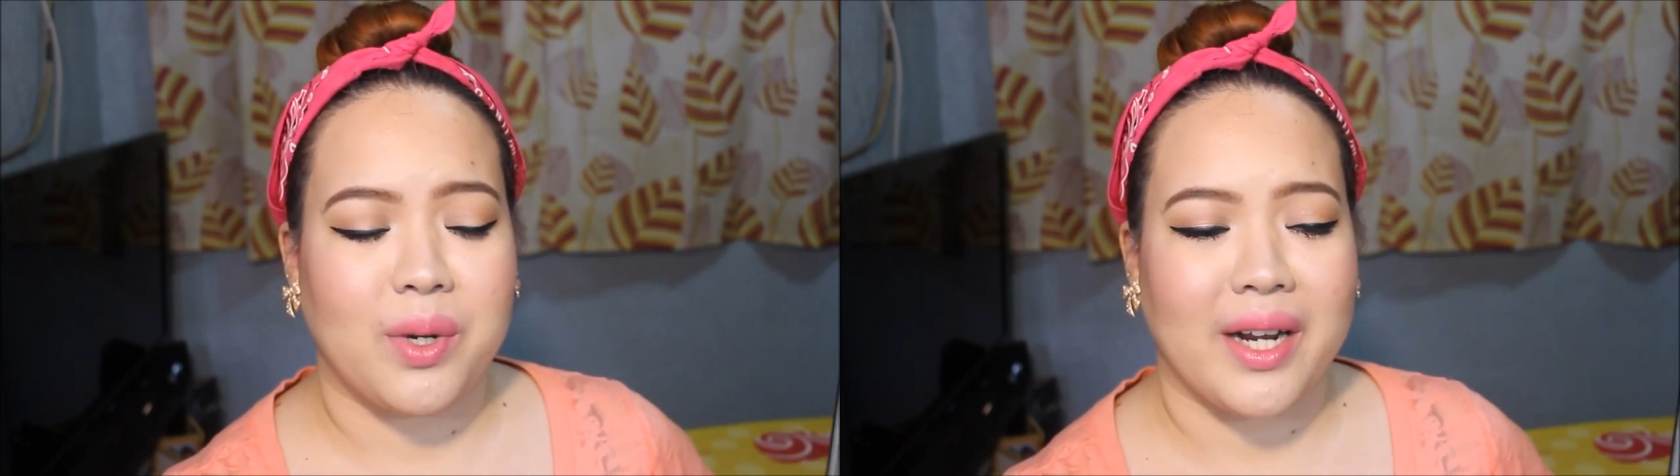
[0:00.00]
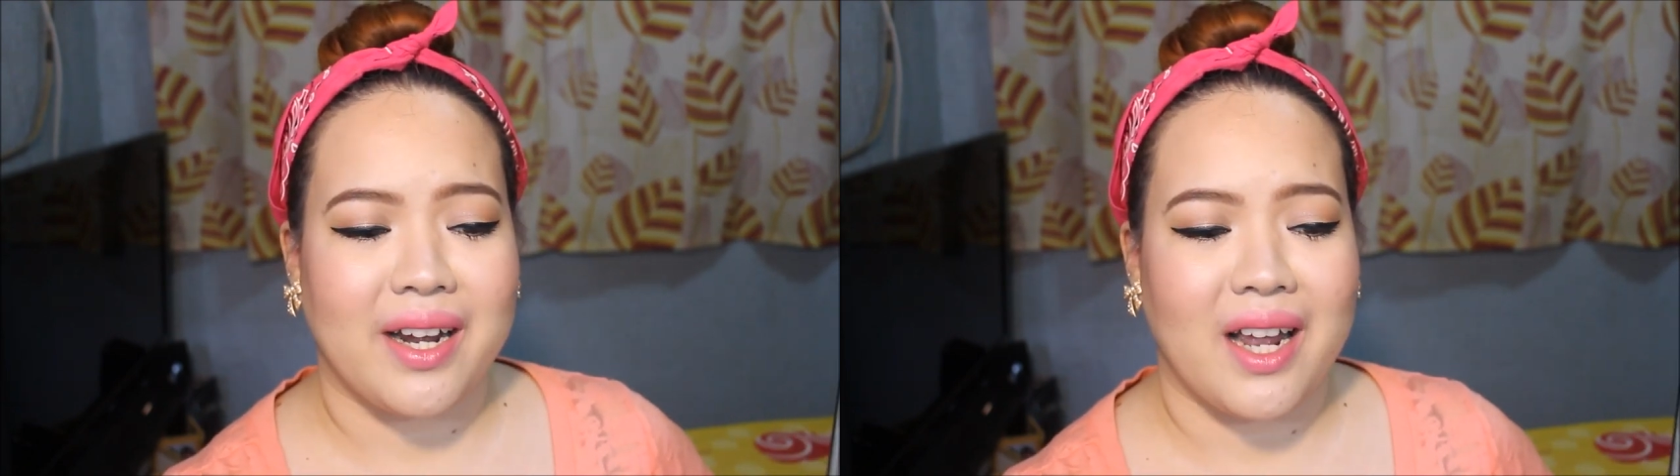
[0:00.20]

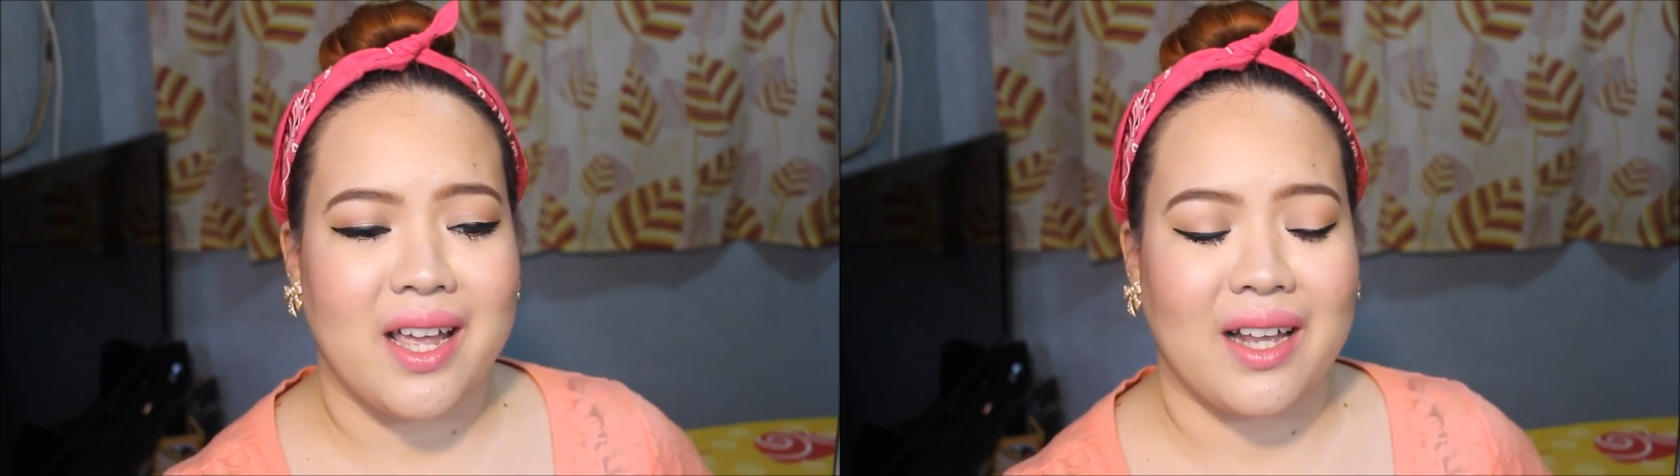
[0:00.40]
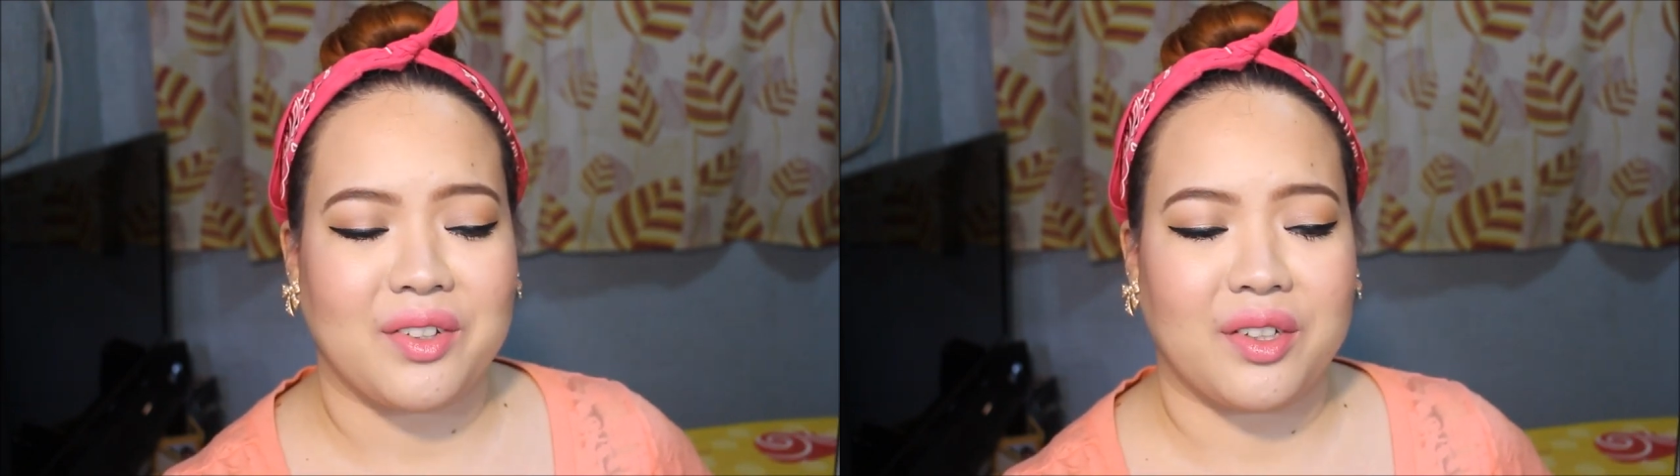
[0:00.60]
Would I
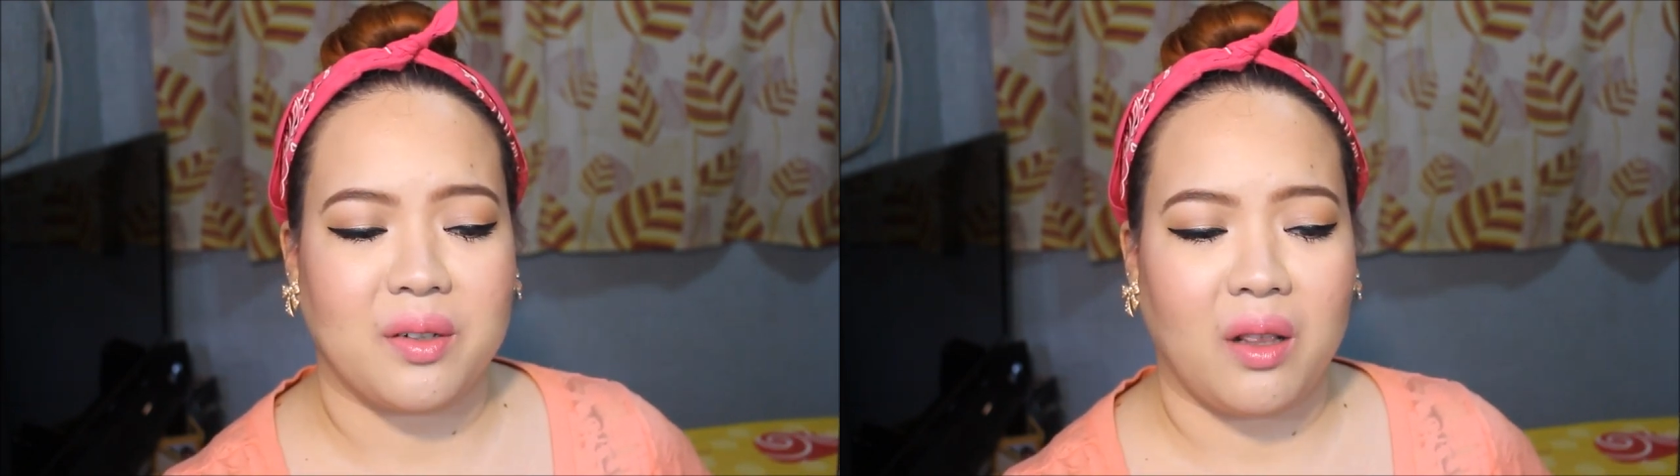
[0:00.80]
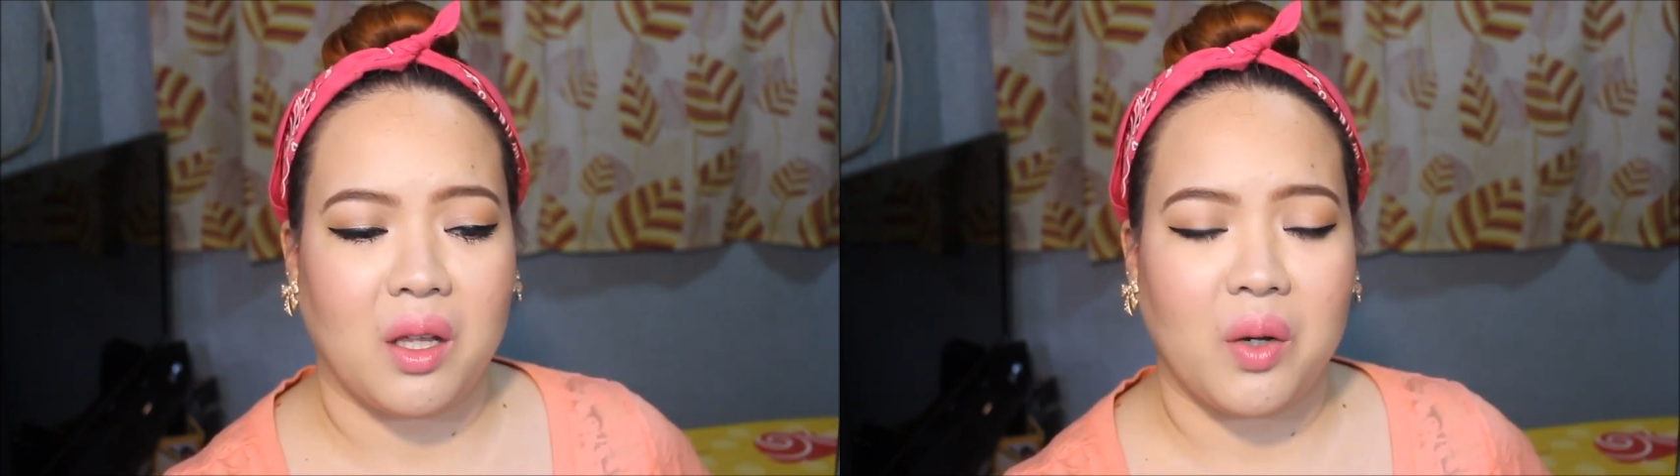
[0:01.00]
die a
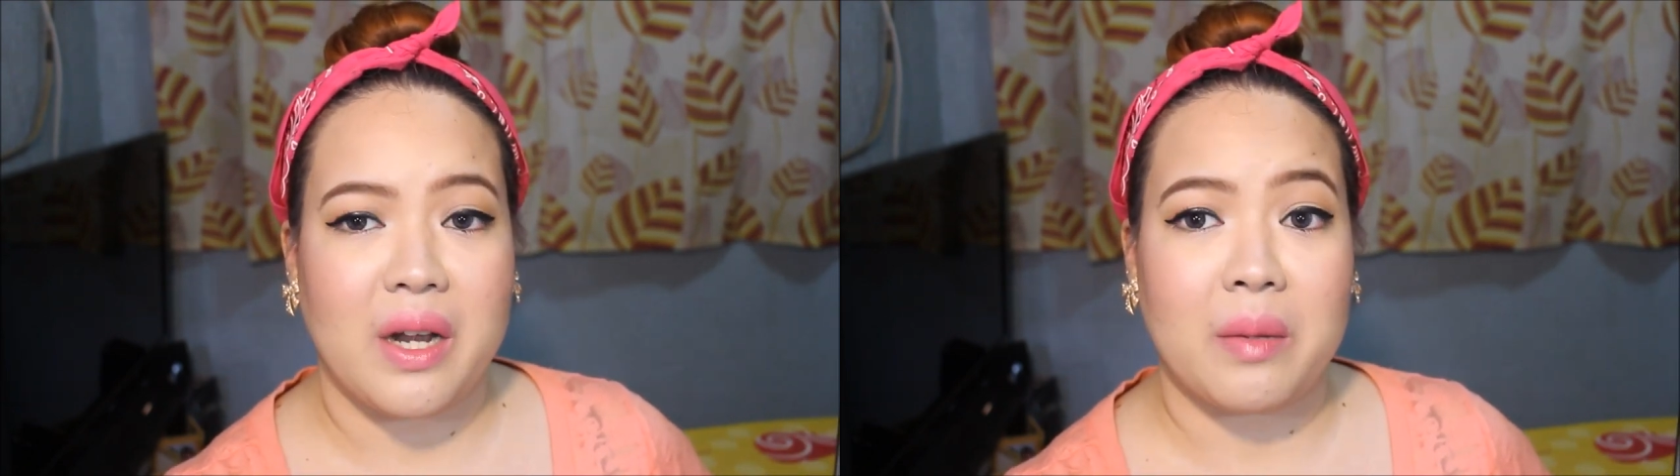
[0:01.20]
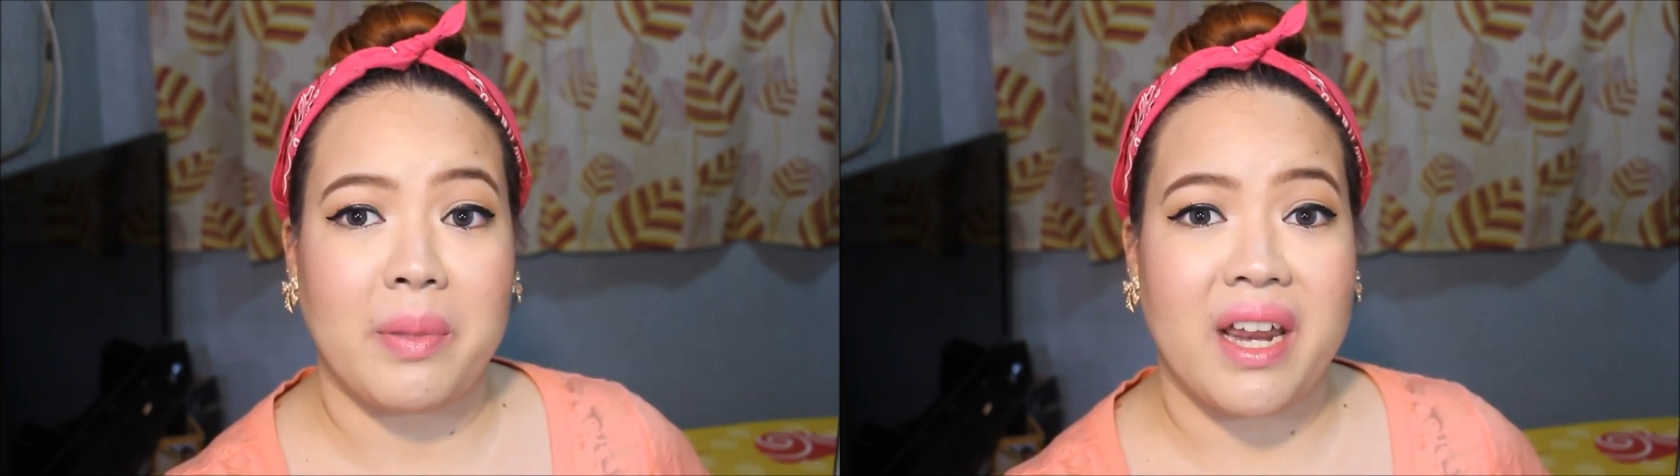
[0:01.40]
slow
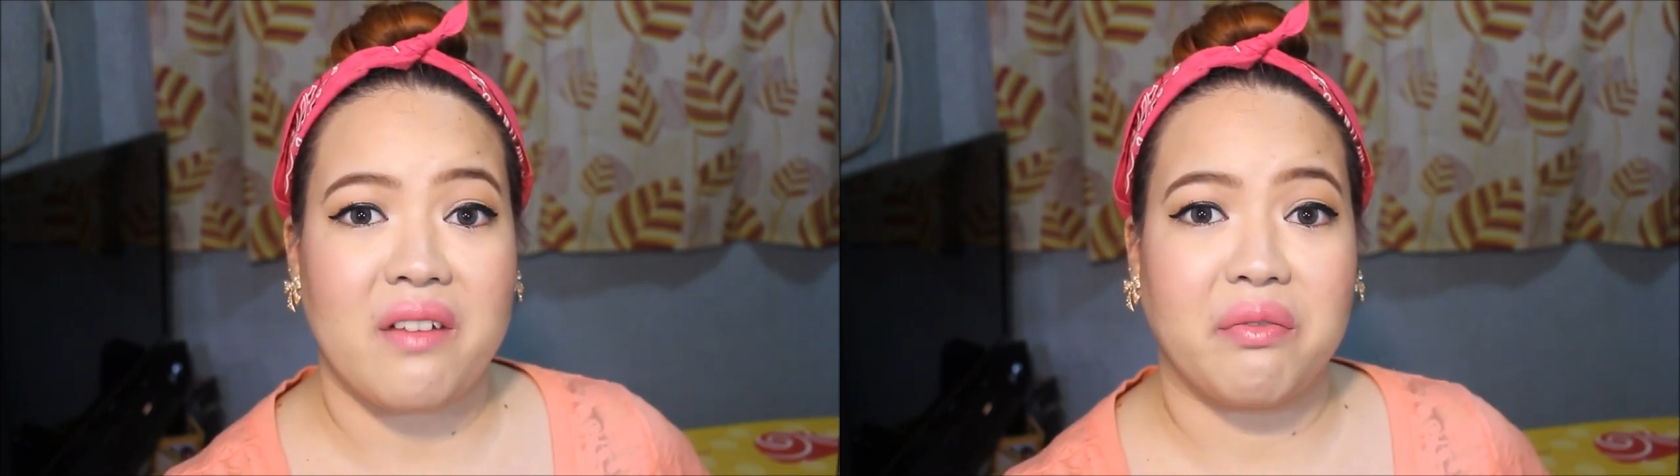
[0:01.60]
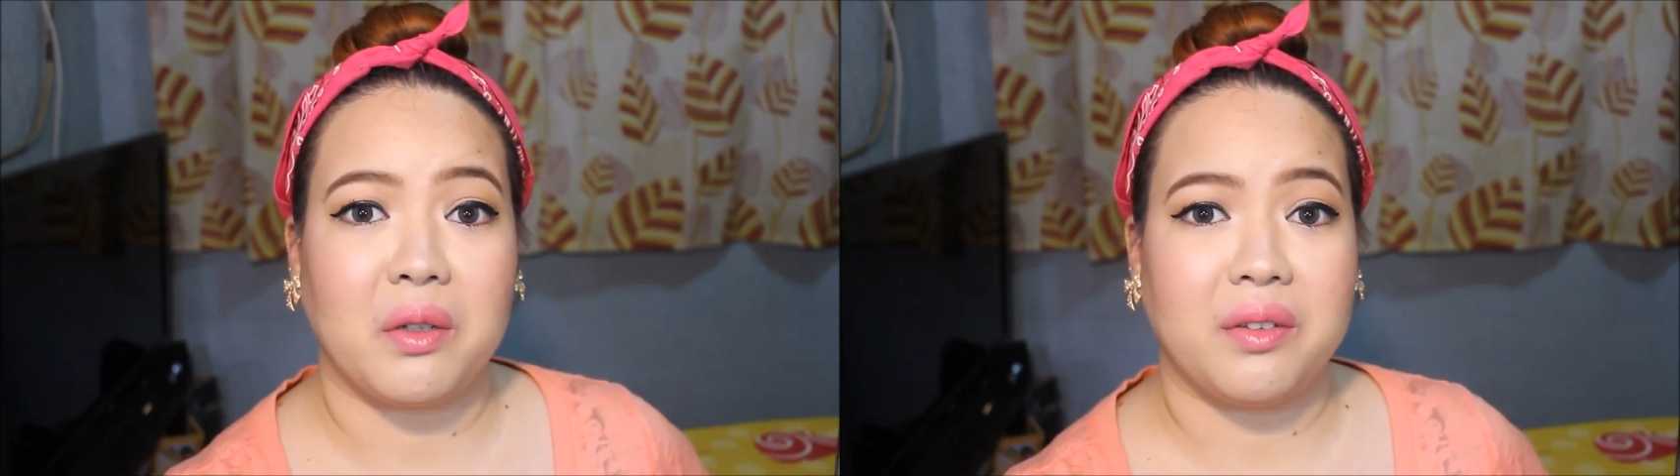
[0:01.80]
and
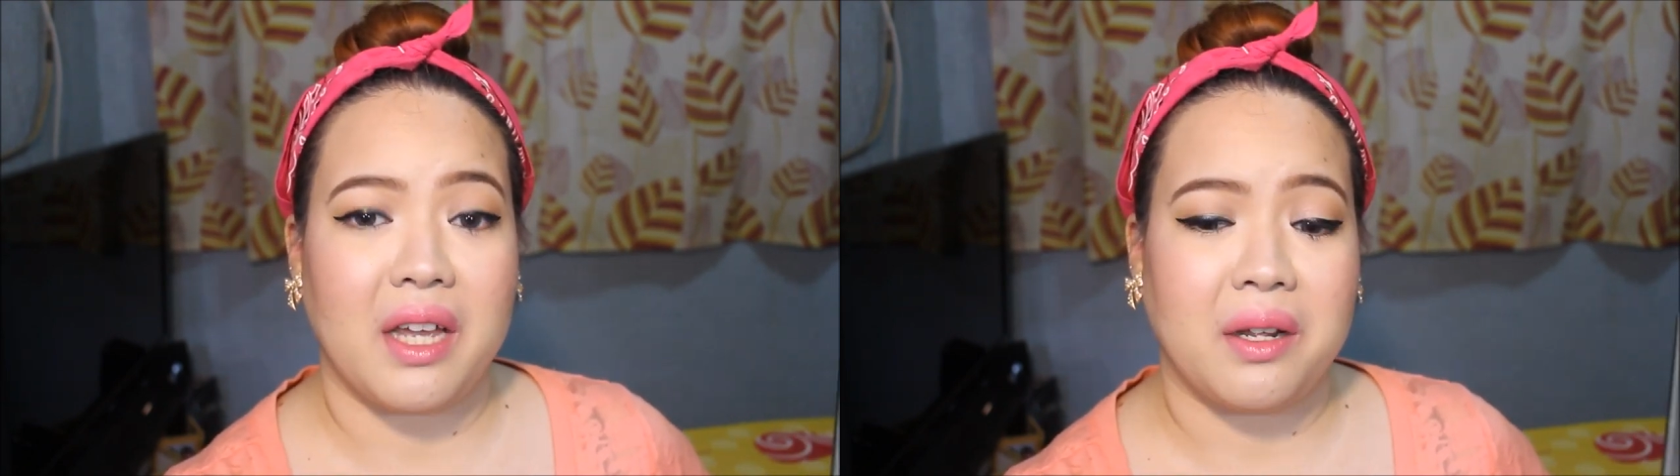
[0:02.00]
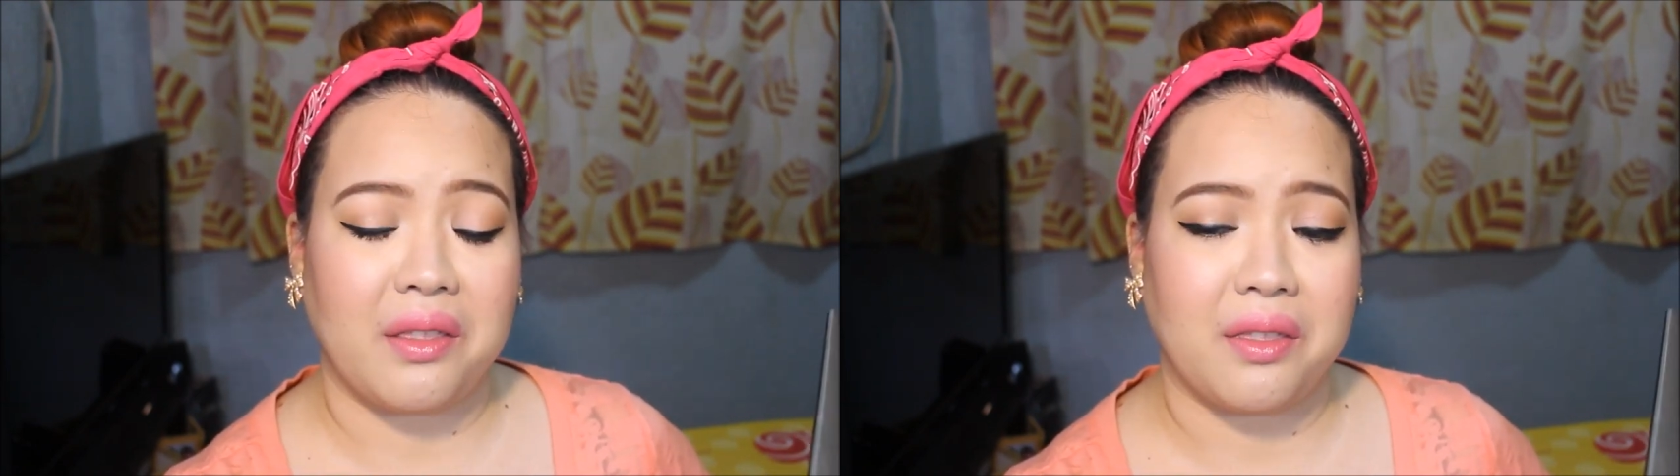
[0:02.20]
painful
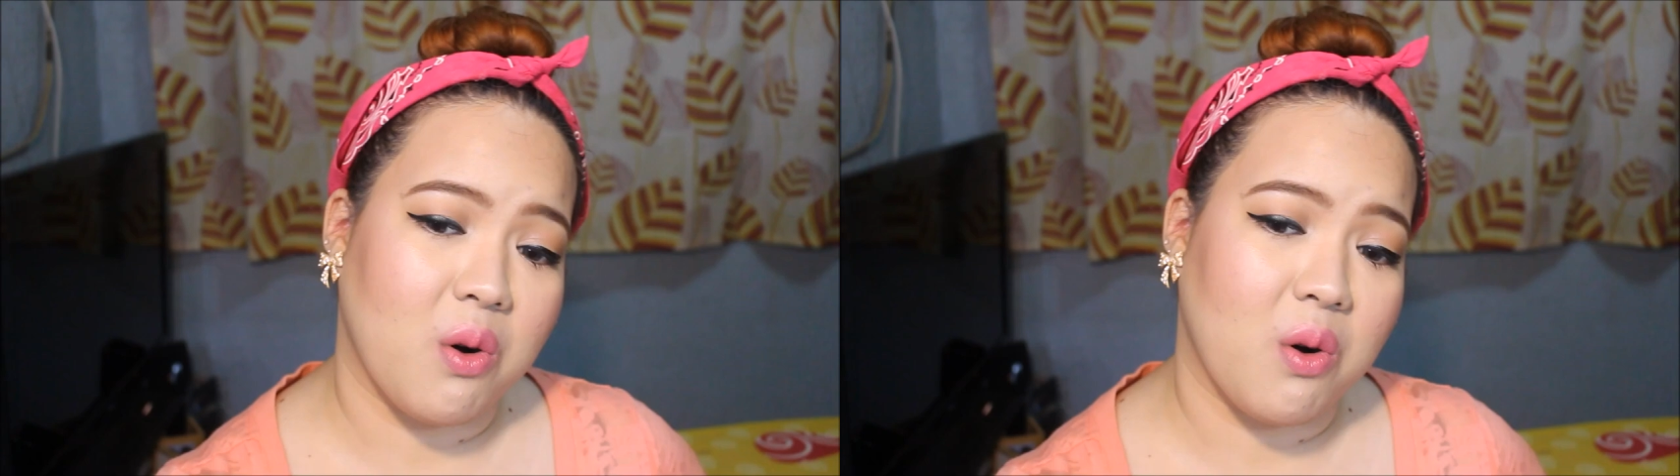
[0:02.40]
death